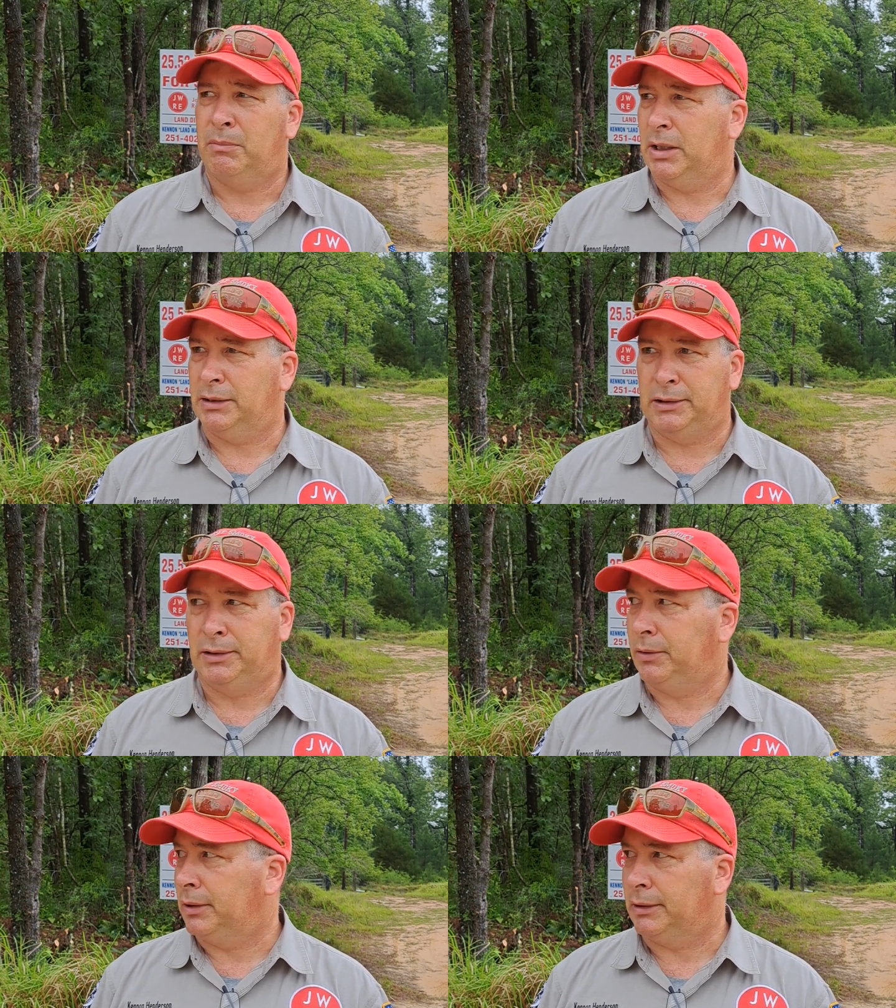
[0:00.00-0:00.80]
but
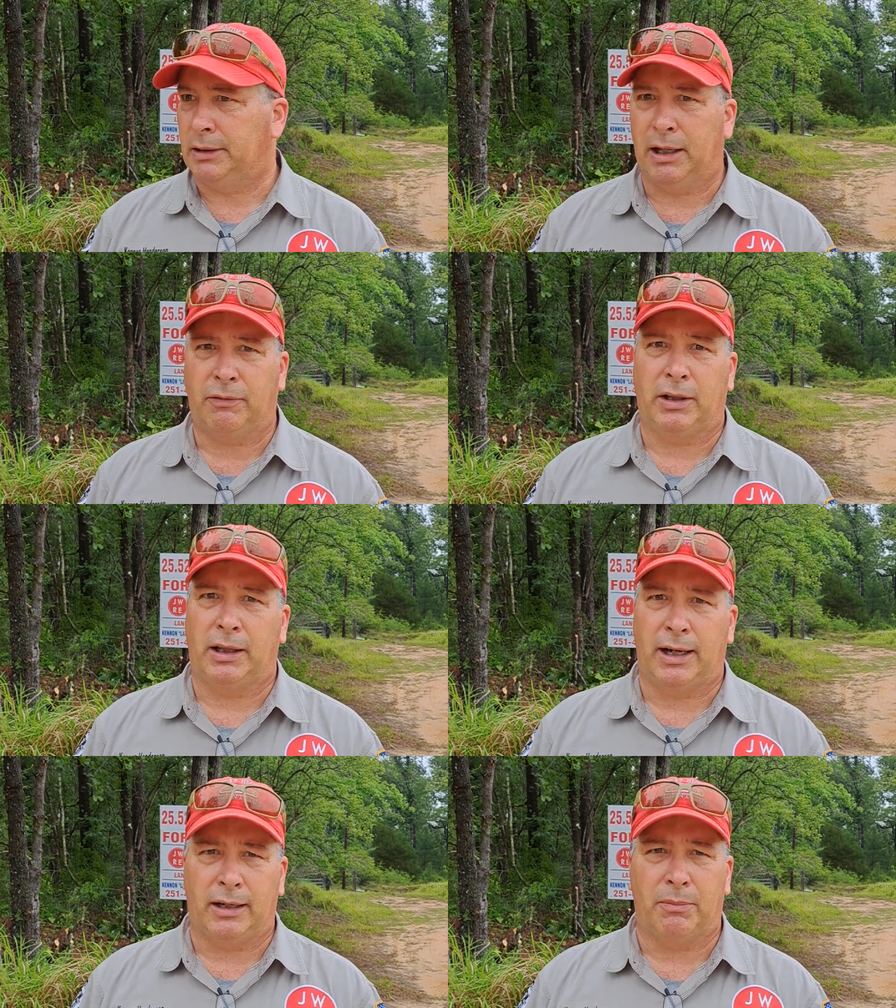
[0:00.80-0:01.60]
you are
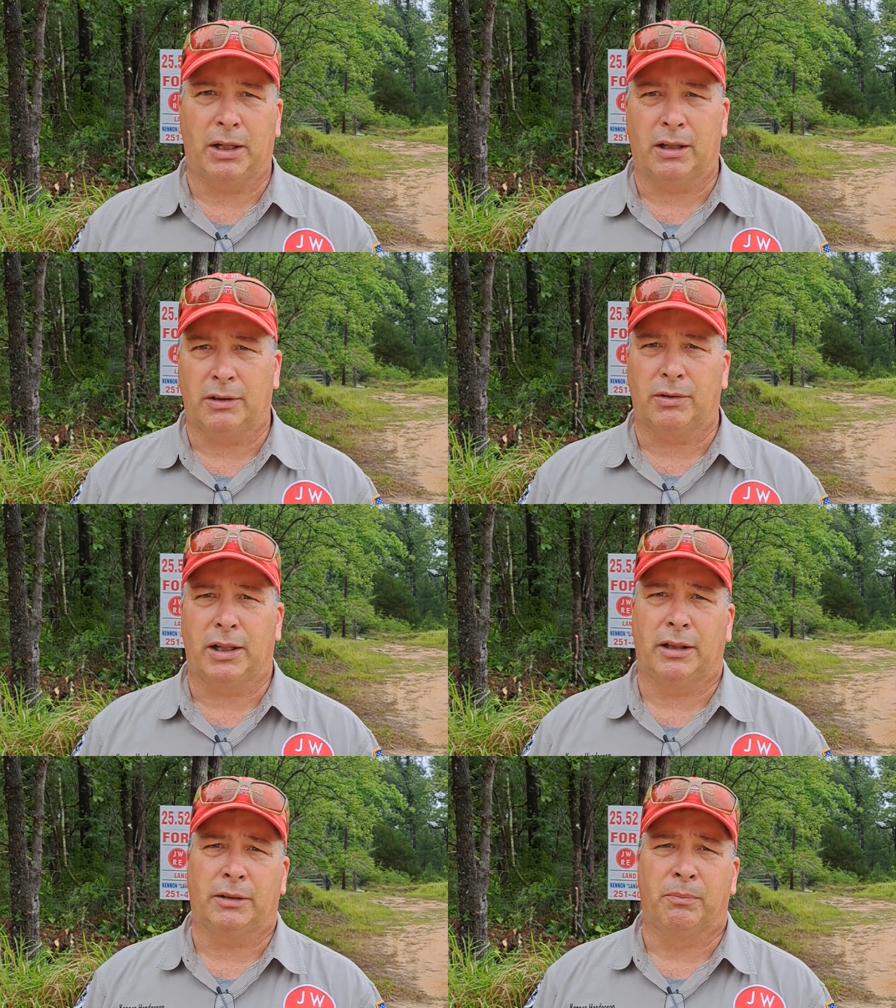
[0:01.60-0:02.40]
definitely landed up in the
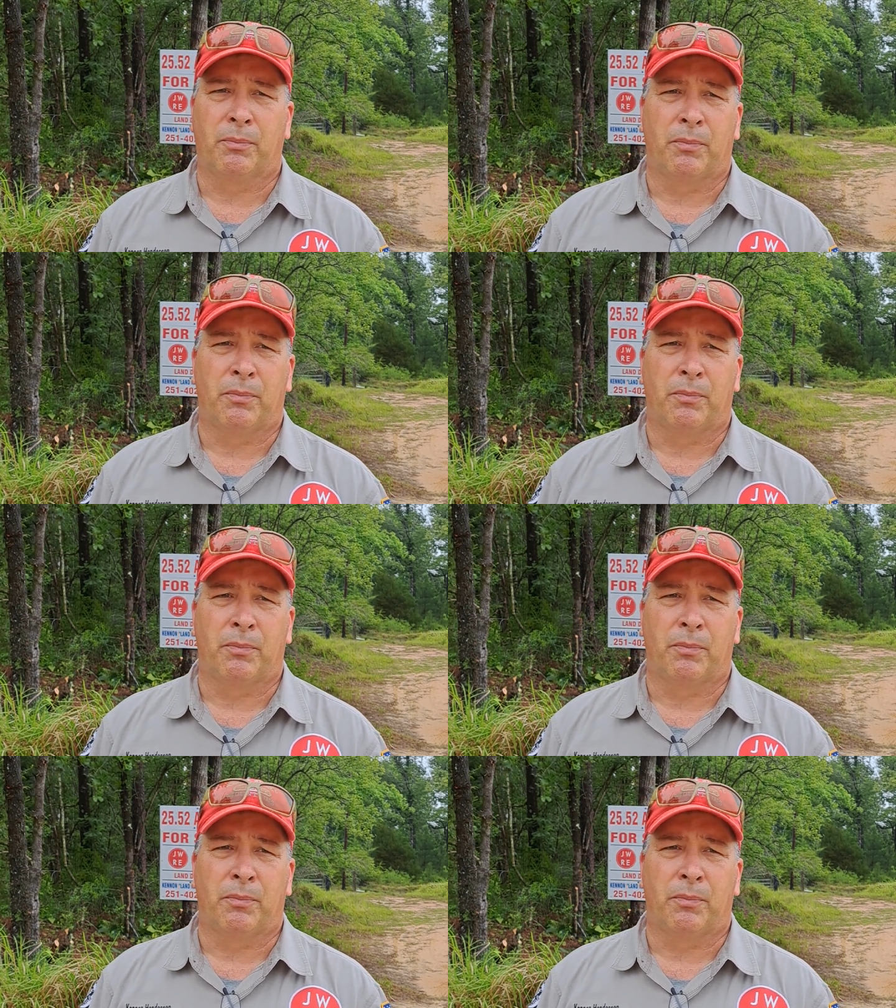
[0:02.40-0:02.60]
country here